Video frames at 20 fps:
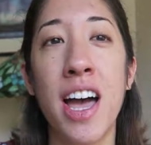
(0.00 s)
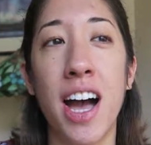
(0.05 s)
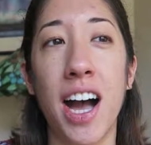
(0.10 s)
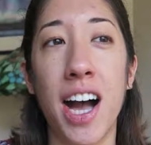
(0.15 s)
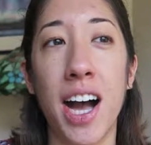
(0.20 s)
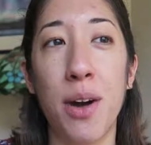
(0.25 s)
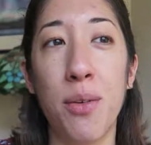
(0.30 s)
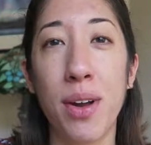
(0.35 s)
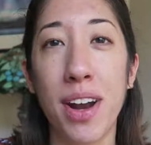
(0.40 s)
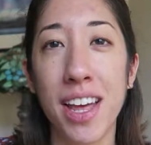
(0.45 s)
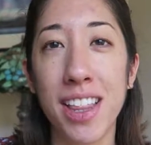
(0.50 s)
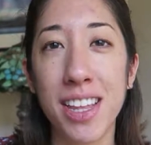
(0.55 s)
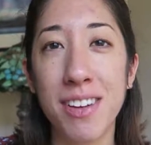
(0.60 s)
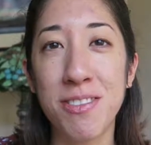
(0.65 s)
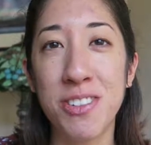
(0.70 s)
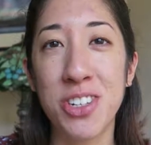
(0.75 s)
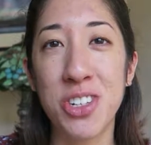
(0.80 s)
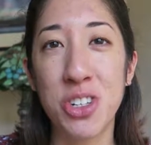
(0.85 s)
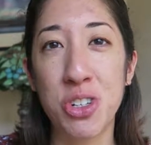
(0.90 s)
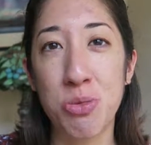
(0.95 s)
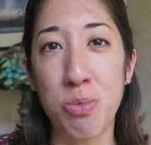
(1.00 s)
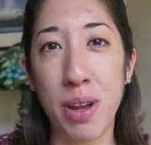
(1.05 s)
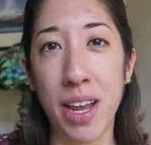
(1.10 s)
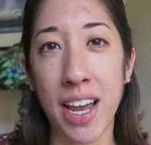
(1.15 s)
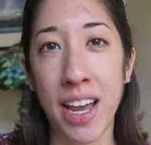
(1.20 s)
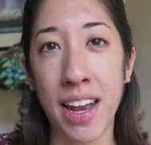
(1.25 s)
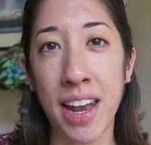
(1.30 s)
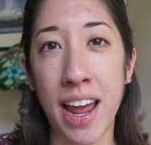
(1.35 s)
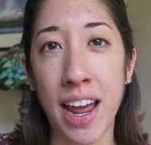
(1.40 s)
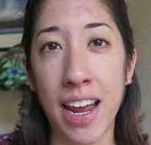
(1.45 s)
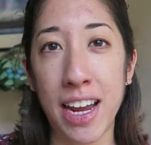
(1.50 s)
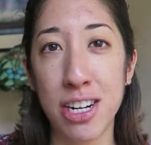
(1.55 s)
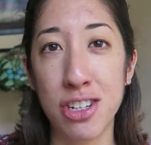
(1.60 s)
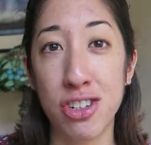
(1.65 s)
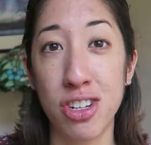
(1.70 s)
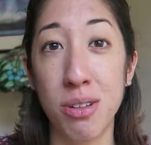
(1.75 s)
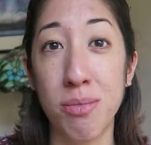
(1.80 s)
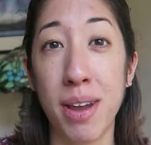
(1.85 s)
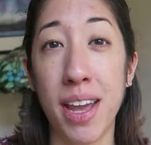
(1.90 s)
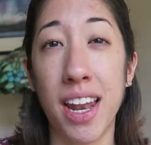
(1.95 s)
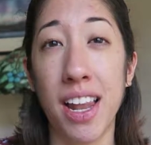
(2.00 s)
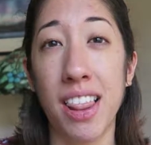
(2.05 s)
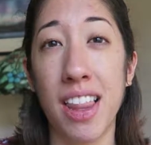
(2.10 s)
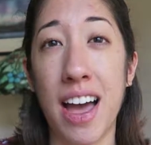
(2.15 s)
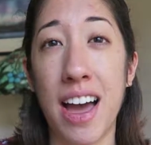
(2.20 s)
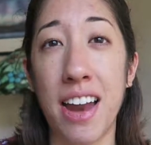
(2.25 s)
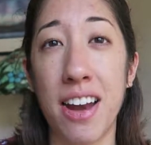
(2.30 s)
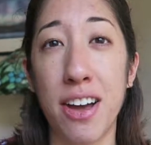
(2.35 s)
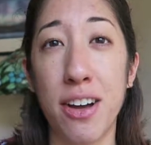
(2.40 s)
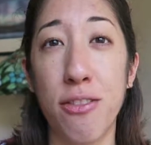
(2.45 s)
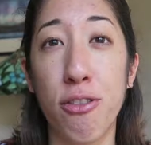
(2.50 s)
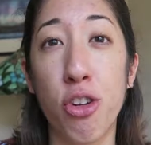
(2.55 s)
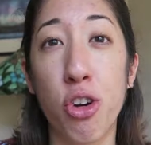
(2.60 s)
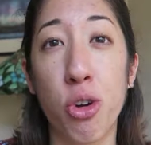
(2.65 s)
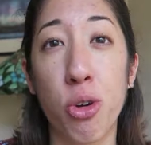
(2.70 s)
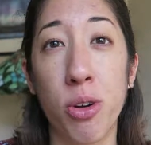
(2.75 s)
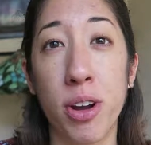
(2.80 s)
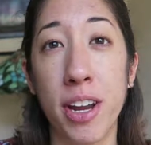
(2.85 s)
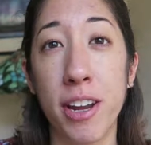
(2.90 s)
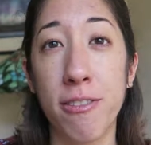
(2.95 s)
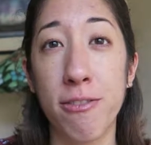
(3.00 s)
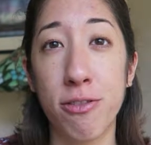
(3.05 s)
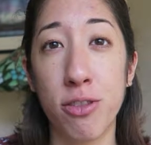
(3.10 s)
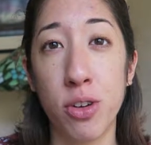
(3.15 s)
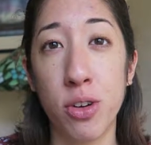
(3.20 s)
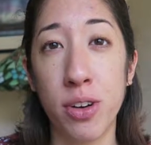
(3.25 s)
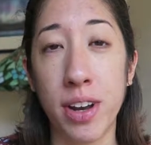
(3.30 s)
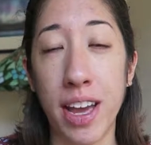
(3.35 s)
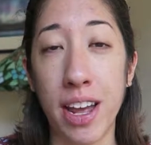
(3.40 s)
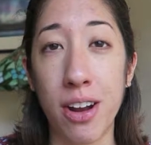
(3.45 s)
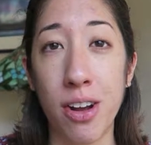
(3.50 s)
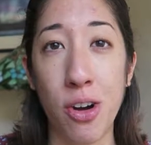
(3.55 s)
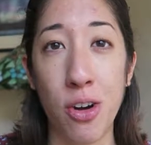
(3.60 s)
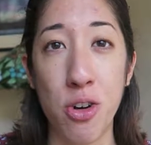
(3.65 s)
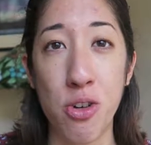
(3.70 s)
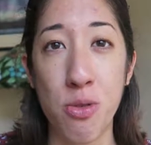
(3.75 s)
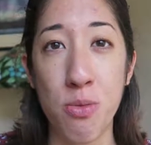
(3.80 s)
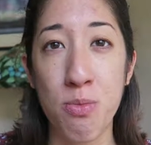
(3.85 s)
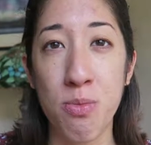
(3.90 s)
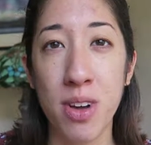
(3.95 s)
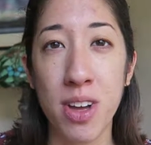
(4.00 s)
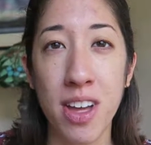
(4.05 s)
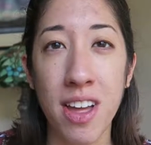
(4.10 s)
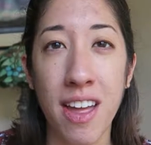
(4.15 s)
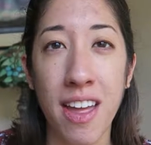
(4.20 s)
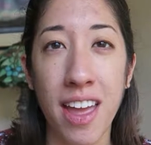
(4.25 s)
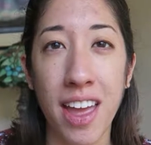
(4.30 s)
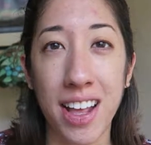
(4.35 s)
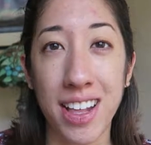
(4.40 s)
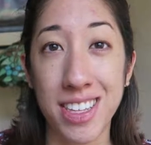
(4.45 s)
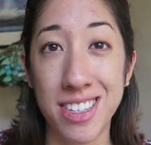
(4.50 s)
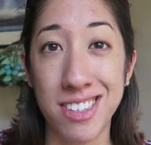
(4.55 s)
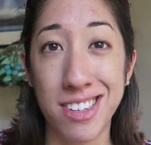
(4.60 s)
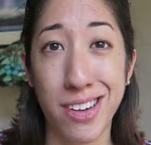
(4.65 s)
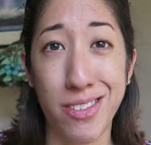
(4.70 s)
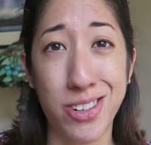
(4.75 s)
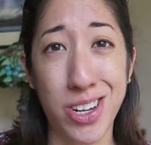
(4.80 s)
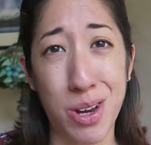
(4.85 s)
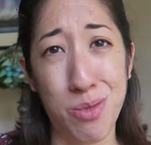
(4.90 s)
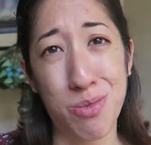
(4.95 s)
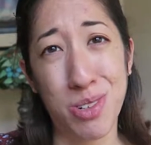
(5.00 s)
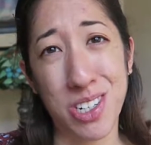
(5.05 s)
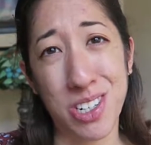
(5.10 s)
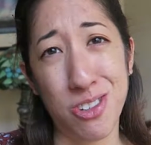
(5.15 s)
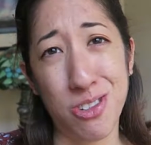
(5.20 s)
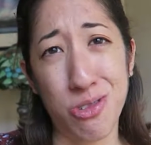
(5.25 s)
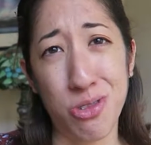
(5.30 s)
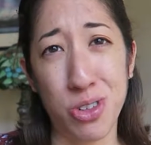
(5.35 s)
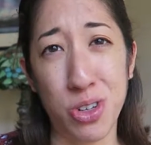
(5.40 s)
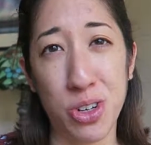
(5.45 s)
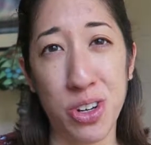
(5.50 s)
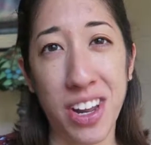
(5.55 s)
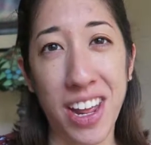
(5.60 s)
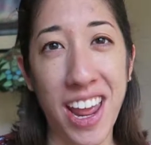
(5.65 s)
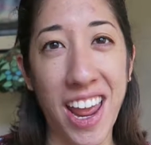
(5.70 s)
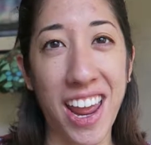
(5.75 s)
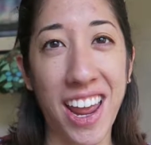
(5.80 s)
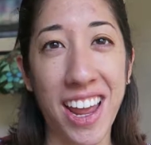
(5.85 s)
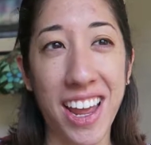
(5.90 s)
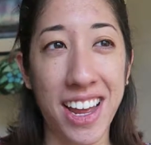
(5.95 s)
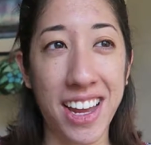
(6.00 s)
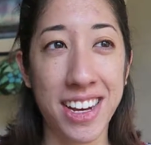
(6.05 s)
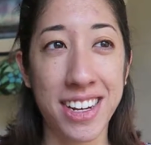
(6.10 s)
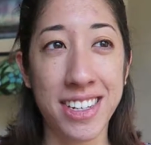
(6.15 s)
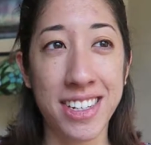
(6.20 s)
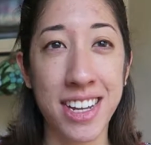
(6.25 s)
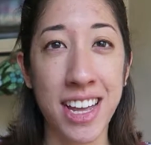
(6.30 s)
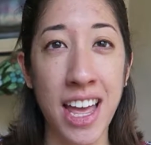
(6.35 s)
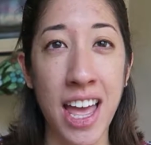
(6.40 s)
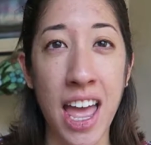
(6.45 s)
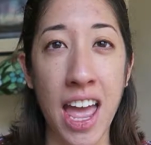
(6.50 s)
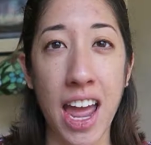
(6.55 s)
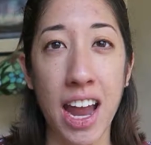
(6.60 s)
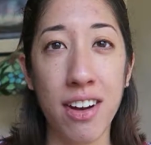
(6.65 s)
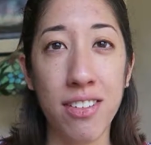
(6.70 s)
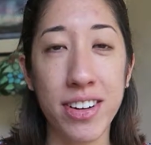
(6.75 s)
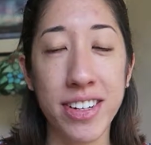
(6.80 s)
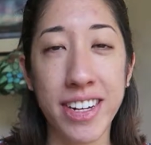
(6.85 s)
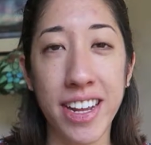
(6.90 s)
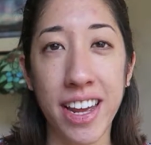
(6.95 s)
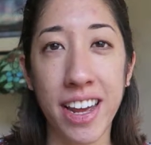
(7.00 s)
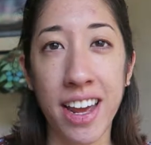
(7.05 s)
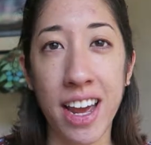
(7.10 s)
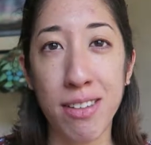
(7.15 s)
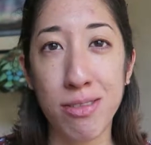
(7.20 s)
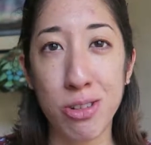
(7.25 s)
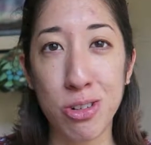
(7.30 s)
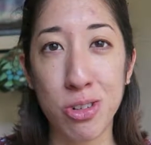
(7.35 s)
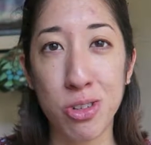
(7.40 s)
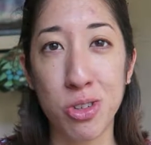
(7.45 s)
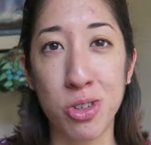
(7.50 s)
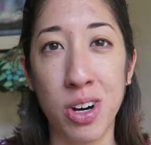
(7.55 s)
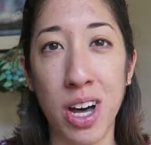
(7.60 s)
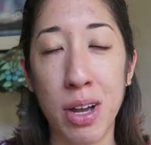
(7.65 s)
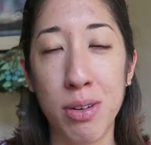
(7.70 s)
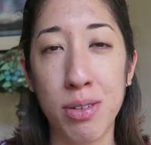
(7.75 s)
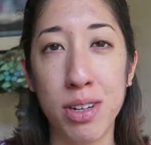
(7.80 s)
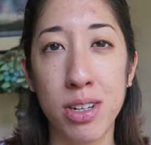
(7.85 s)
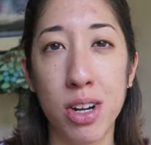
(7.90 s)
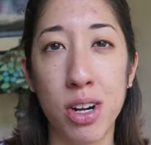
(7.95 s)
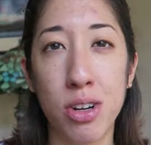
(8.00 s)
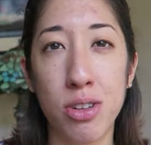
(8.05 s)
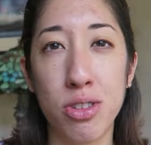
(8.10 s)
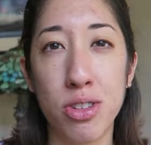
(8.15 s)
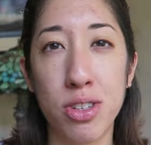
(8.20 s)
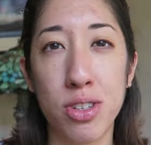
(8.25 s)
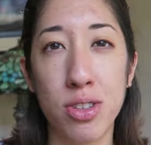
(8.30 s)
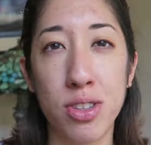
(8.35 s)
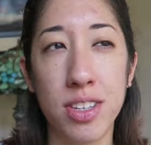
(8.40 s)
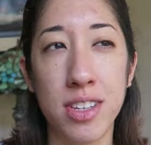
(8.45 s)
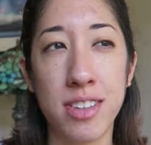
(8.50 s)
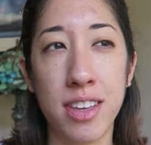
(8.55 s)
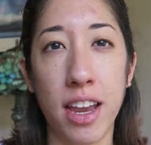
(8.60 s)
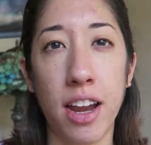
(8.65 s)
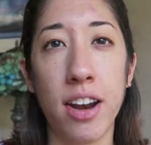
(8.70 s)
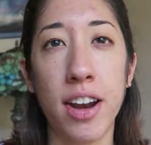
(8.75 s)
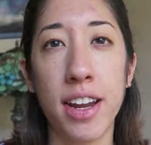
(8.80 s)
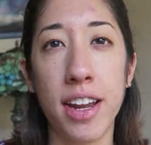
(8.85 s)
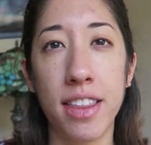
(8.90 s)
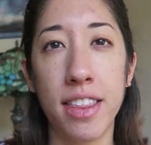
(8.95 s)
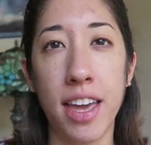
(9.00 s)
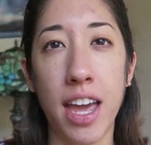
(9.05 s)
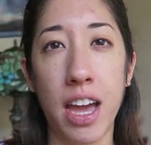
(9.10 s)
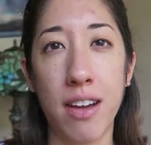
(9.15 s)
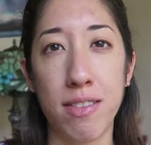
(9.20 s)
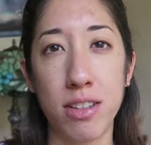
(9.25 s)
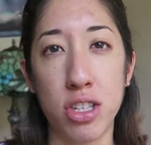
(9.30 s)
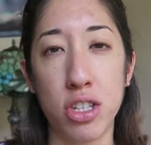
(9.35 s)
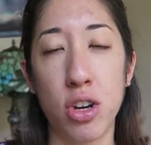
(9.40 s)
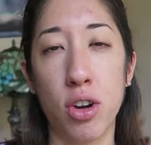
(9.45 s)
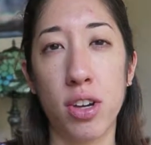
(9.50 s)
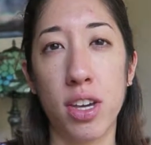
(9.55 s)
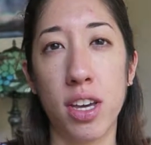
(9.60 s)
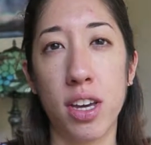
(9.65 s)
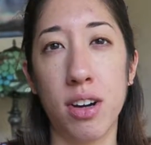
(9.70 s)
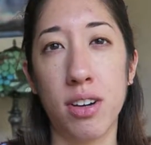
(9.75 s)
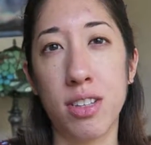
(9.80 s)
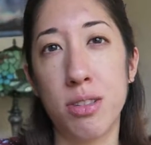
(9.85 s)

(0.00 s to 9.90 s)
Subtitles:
When I lived in Japan, I actually made a lot of Korean food at home instead of Japanese food, and every day after school I would go to this area they have in Tokyo.